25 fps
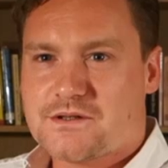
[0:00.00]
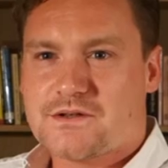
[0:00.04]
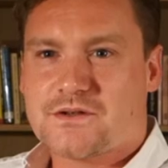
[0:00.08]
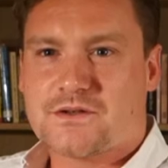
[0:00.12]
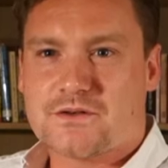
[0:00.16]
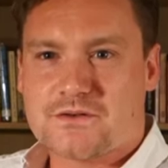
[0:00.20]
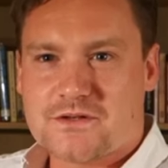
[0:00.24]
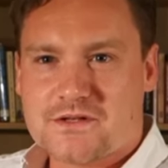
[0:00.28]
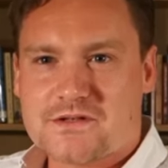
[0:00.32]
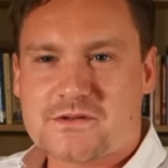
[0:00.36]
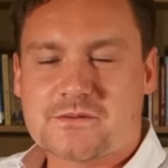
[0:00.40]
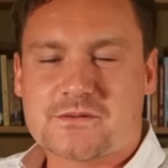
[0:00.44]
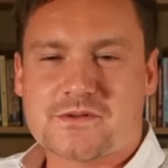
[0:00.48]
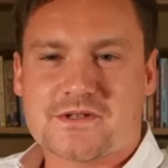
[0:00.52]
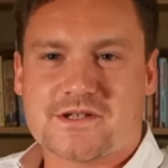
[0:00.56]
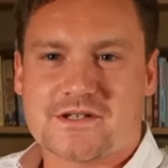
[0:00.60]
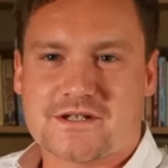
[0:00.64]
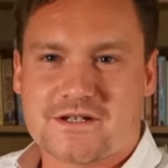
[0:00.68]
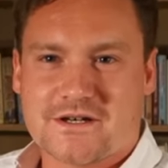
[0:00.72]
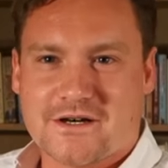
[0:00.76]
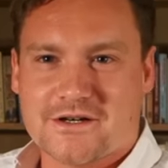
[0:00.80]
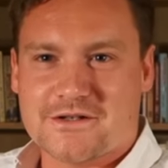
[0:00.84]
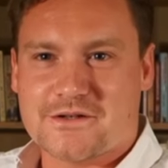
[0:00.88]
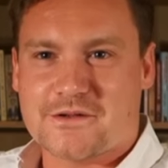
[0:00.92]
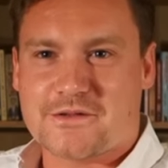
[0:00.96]
So this was the
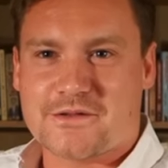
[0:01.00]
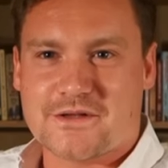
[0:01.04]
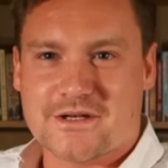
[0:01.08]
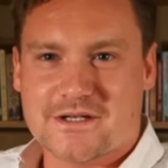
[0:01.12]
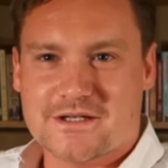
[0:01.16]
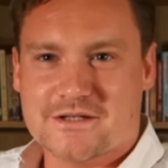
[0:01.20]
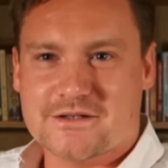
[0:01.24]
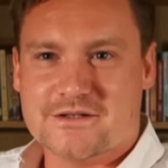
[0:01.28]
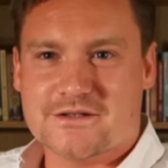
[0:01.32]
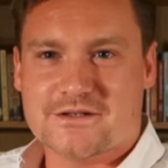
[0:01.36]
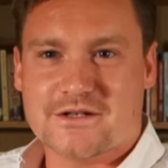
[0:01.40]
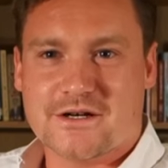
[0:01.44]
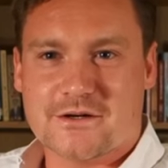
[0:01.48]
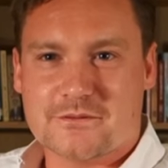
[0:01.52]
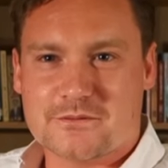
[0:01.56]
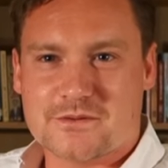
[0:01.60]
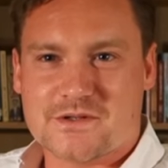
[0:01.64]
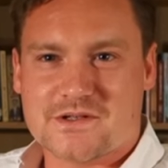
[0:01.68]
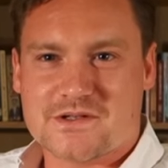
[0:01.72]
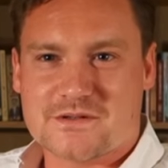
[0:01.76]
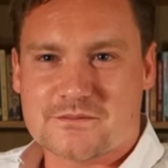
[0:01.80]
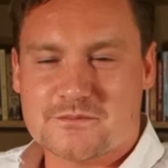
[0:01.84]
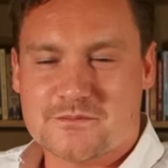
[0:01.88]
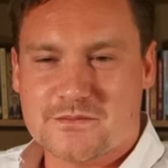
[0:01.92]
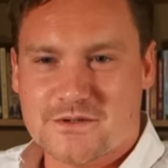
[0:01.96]
kind of thing that I
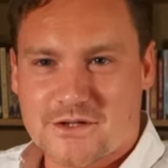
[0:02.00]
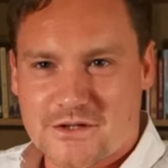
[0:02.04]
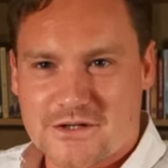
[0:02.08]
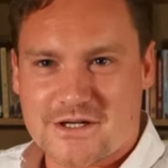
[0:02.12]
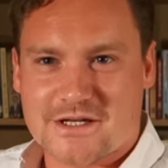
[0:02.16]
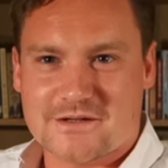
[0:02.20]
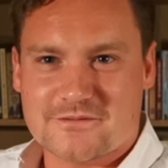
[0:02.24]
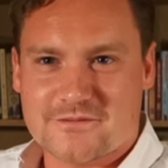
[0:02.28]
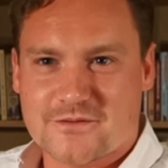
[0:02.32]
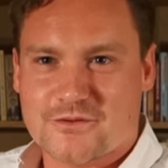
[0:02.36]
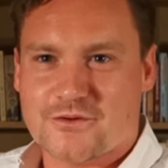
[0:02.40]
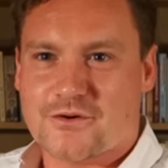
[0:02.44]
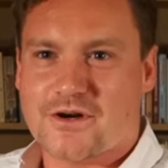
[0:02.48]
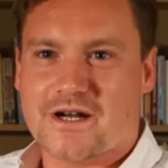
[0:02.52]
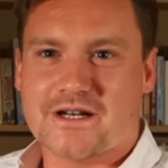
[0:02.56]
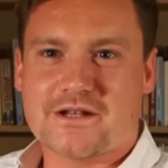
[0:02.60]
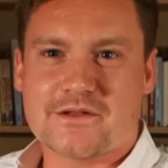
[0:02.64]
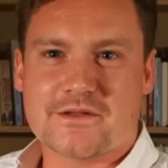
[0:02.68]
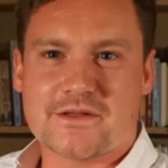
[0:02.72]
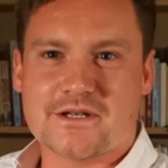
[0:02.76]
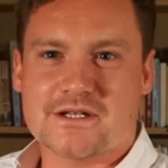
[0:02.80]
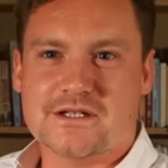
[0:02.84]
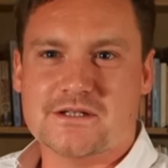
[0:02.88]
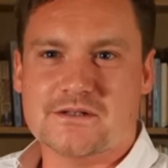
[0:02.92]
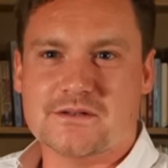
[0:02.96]
was looking for.
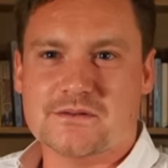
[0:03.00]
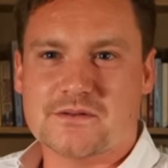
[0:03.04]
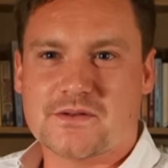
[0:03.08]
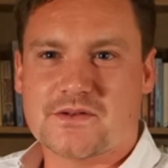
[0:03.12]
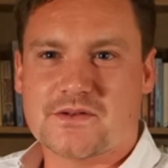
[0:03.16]
Anything